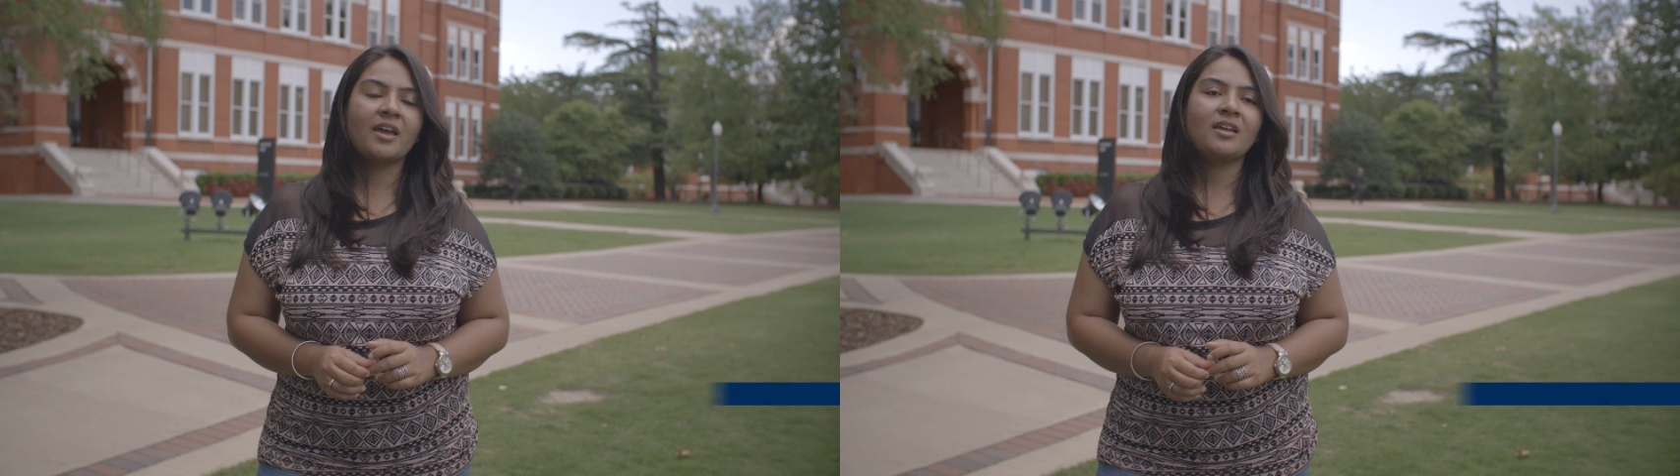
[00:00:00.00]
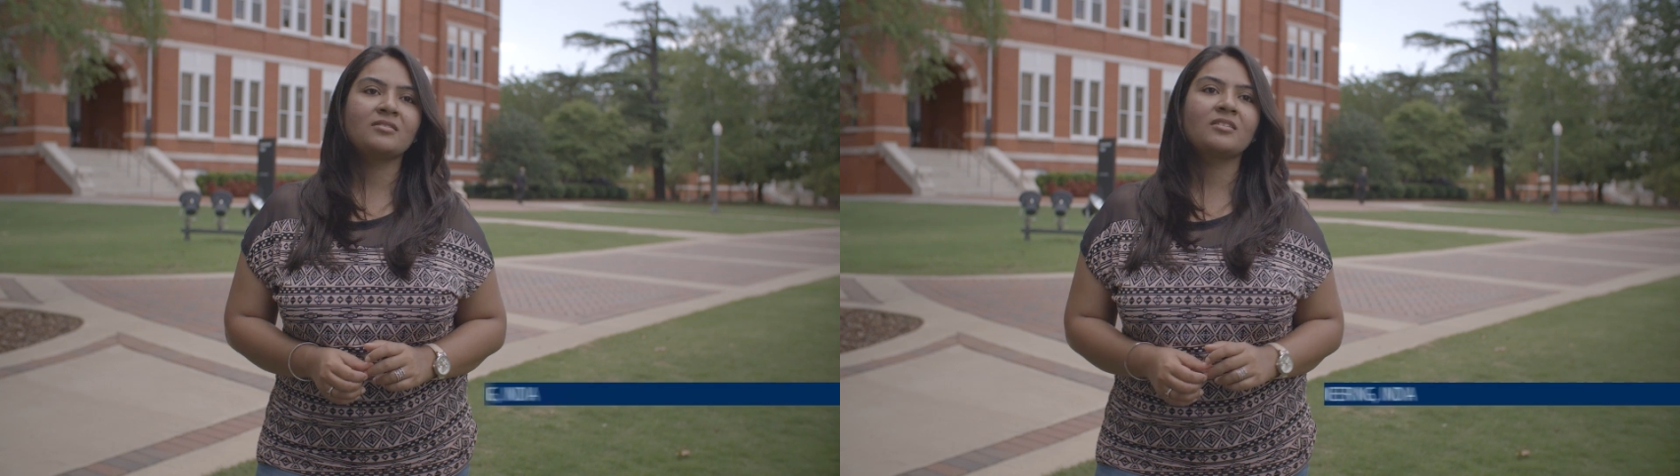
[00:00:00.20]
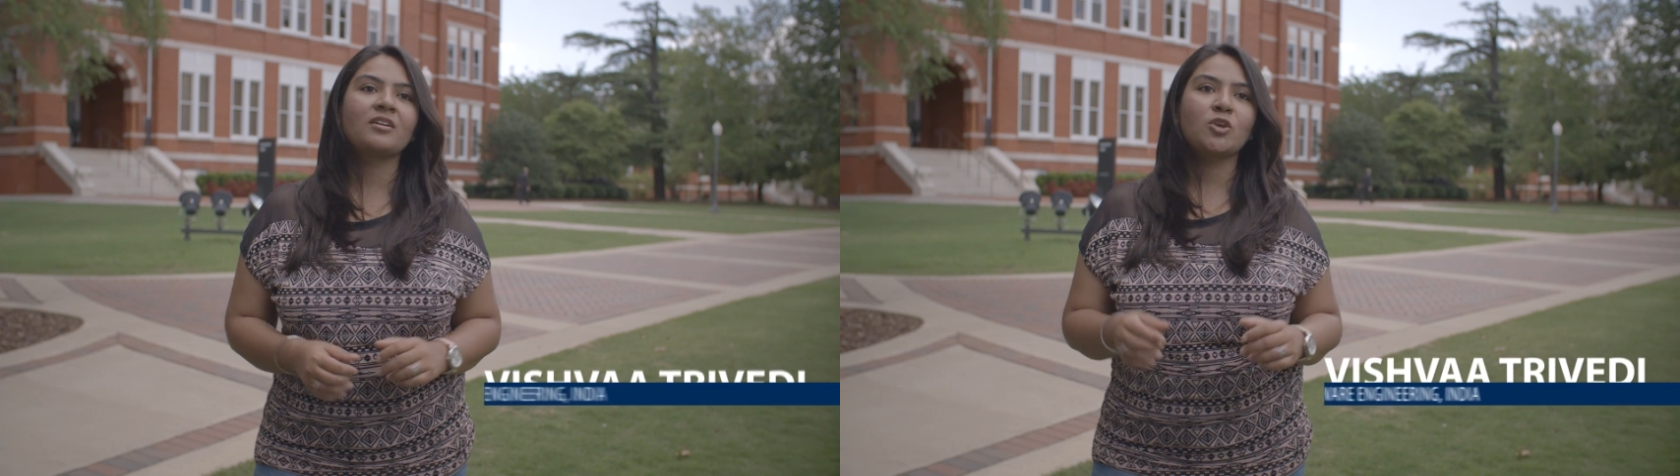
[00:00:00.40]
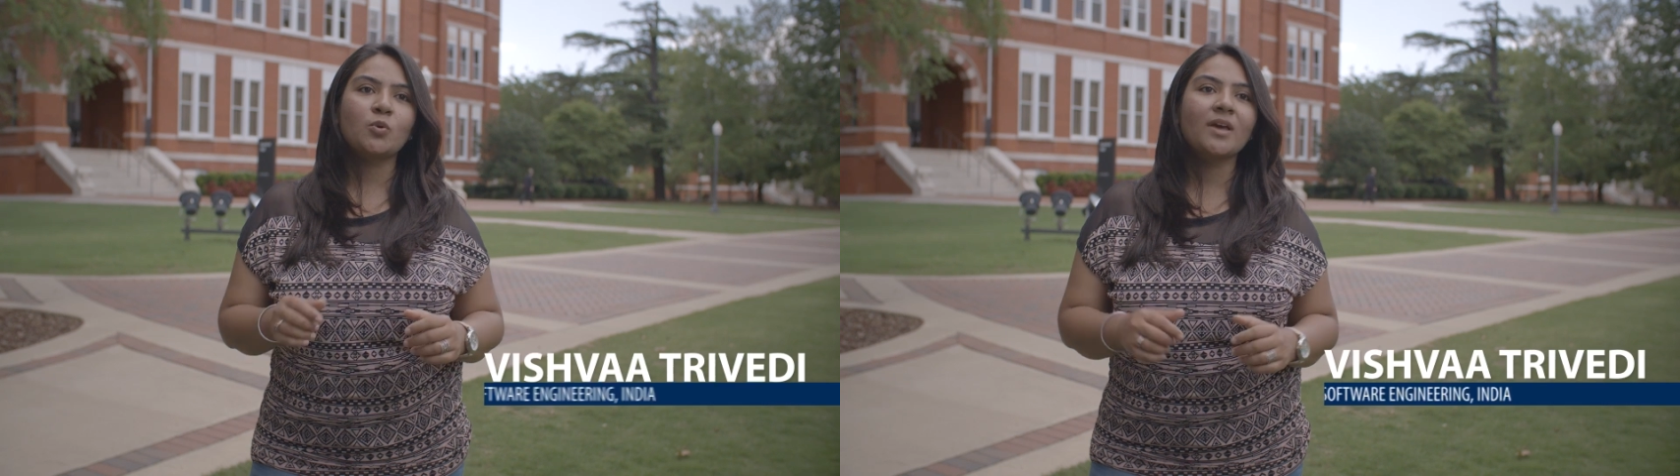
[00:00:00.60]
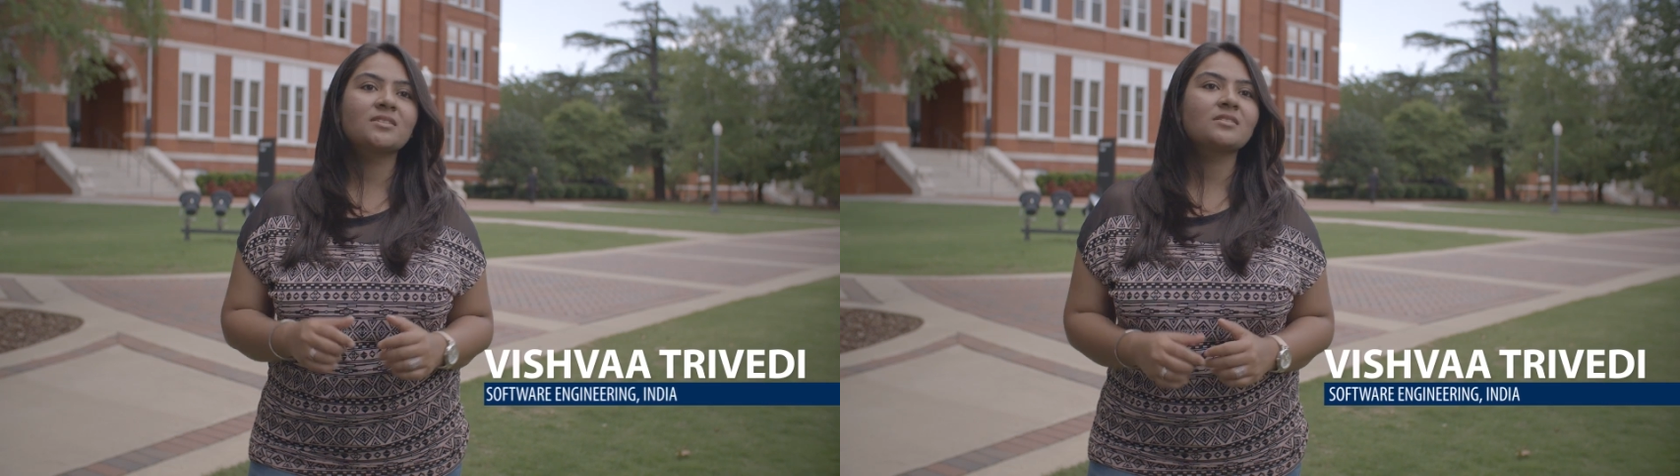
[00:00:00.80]
and the
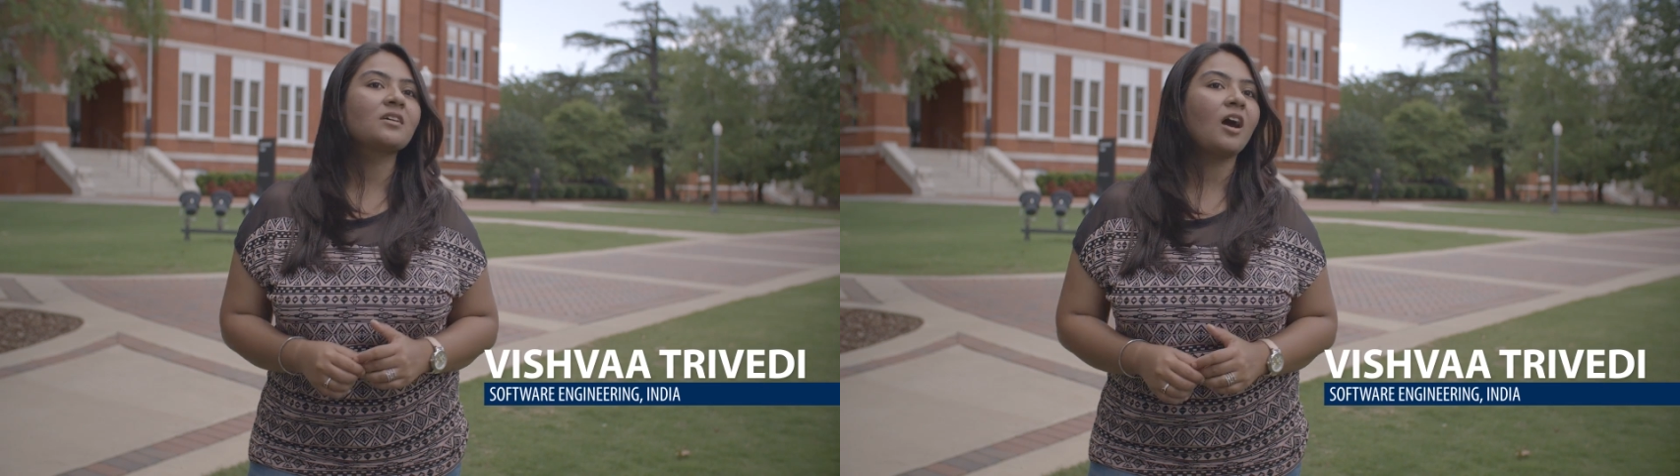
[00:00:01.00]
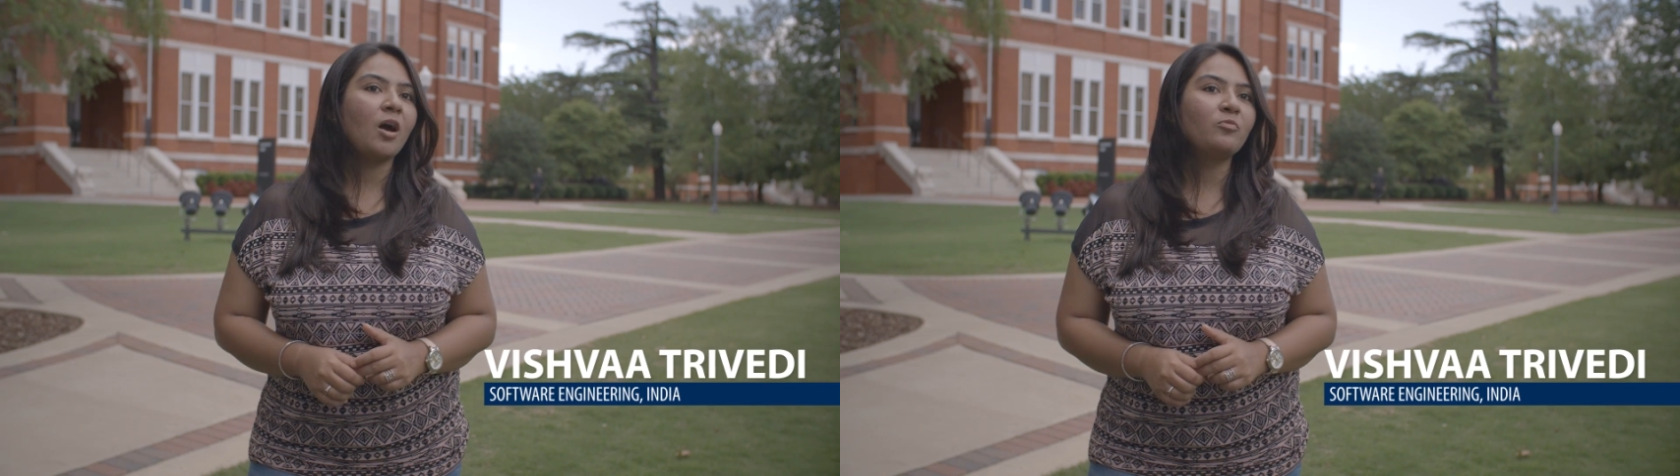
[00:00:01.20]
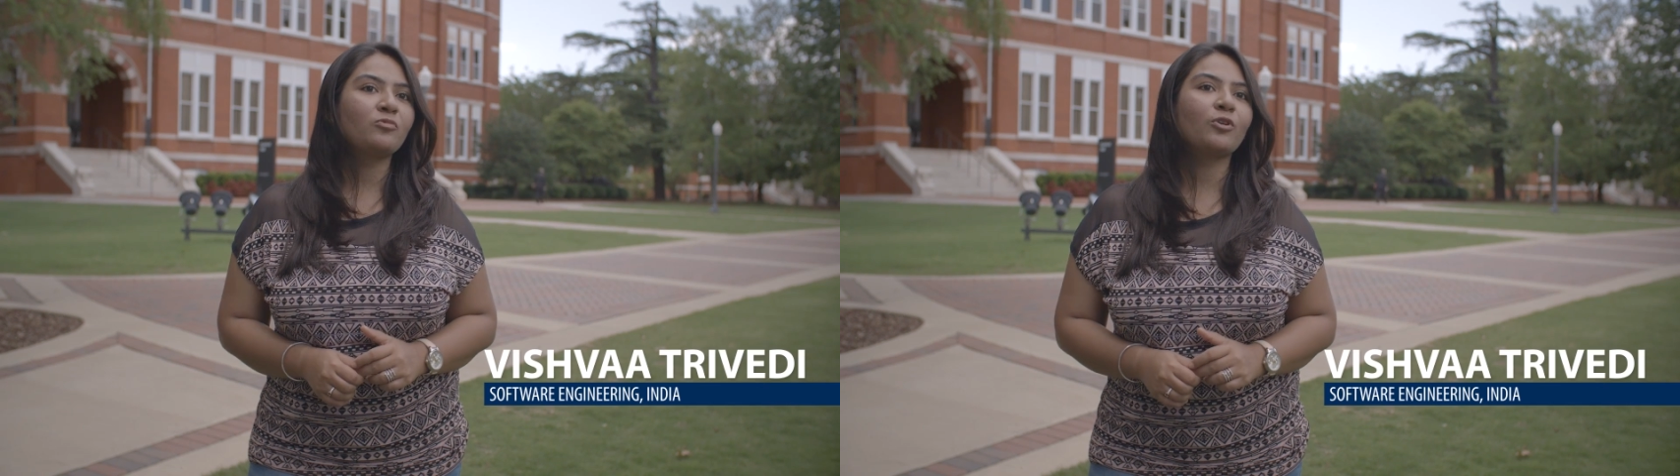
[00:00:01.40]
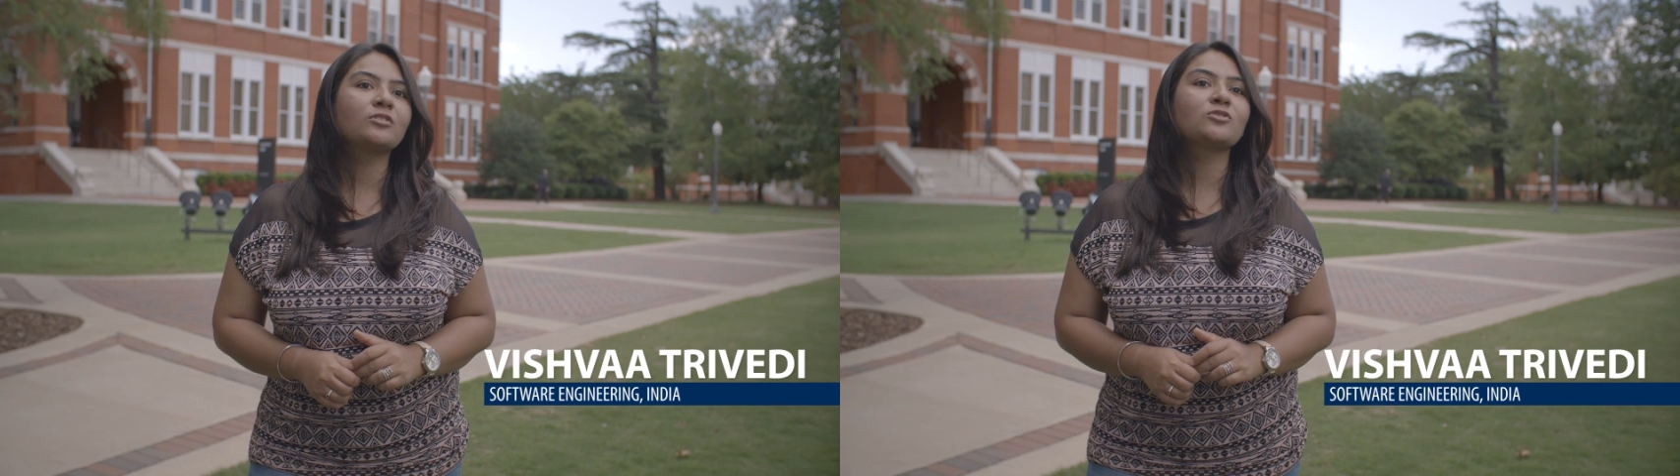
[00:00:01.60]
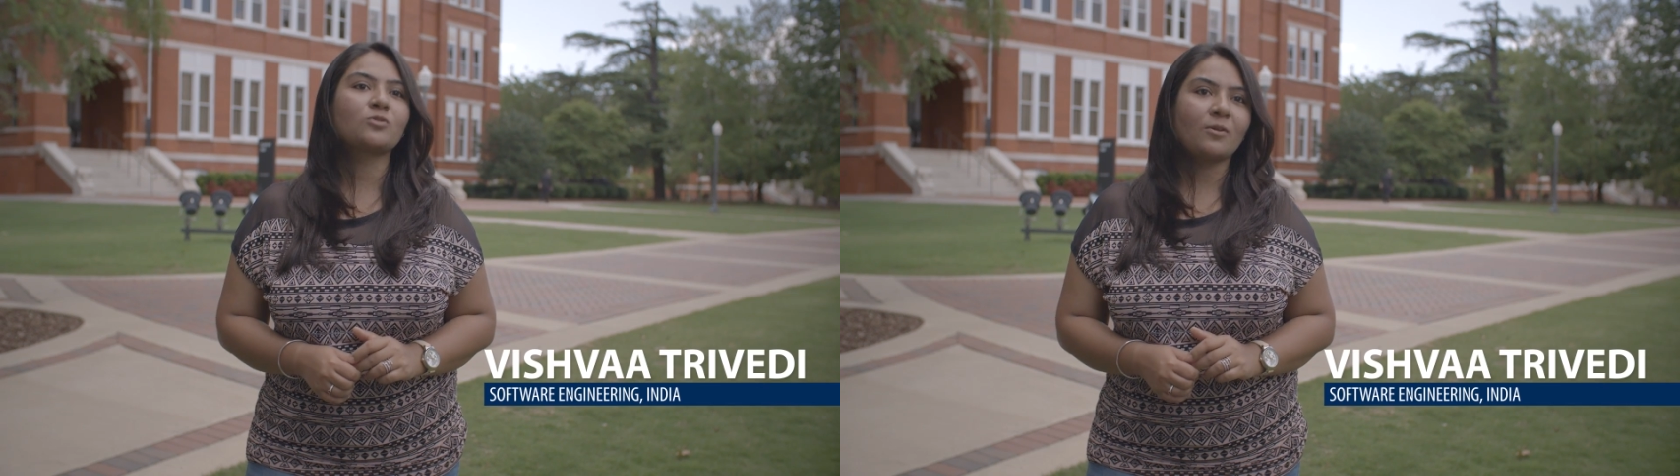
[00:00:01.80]
U S is the hub
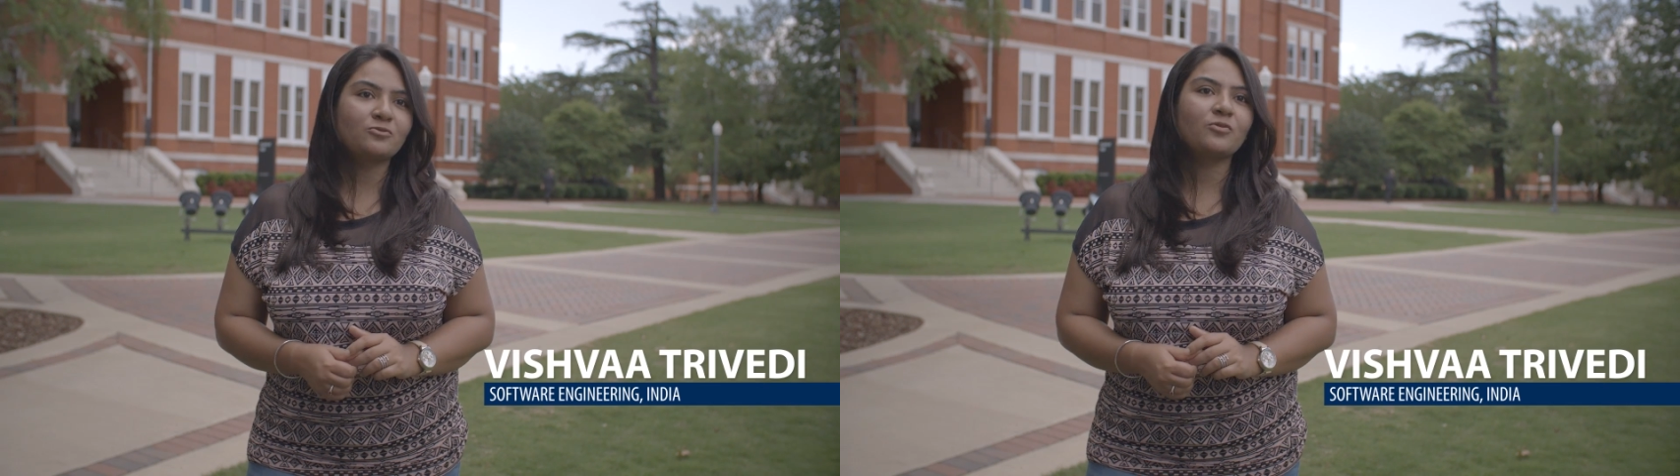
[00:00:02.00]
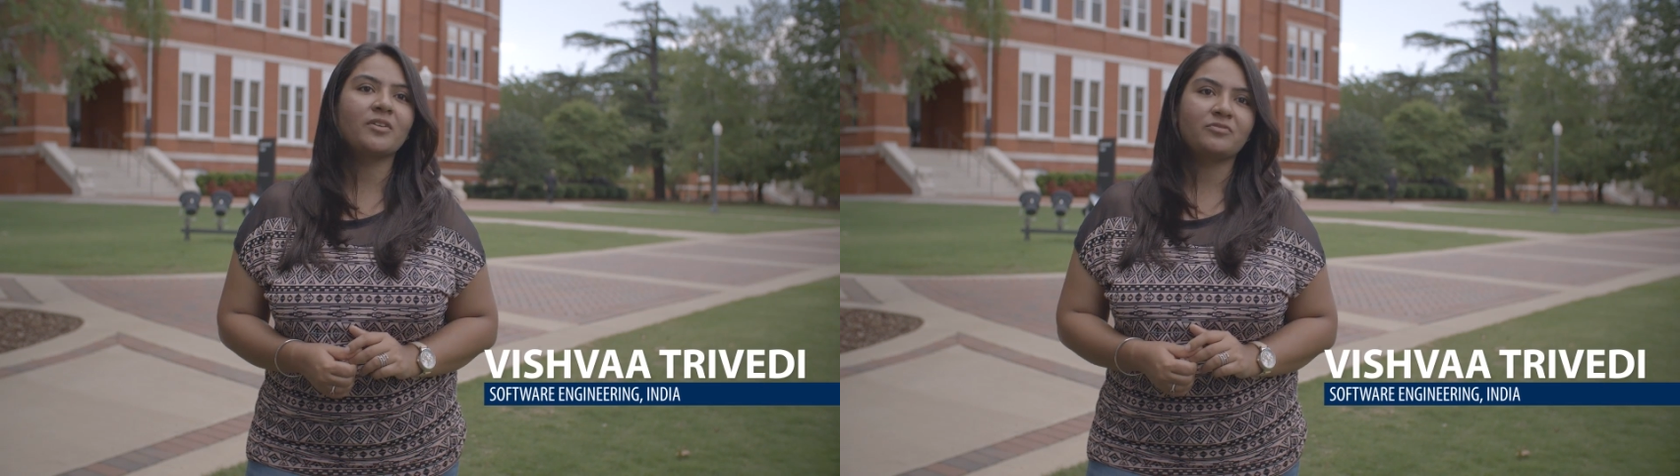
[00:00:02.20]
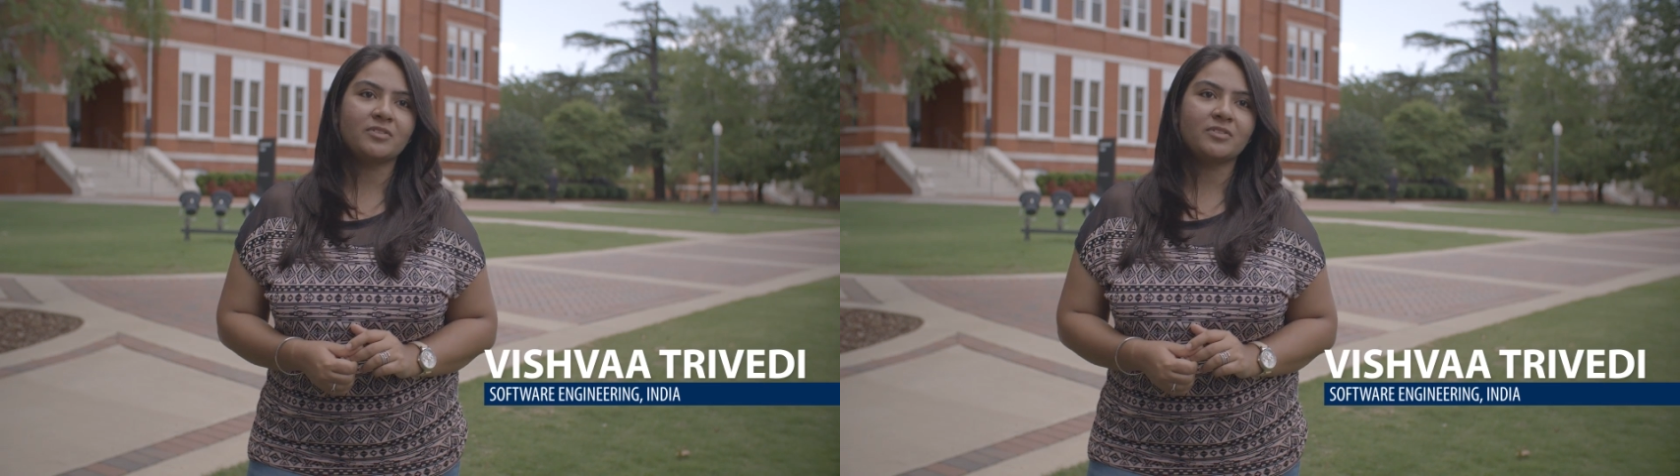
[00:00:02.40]
for the software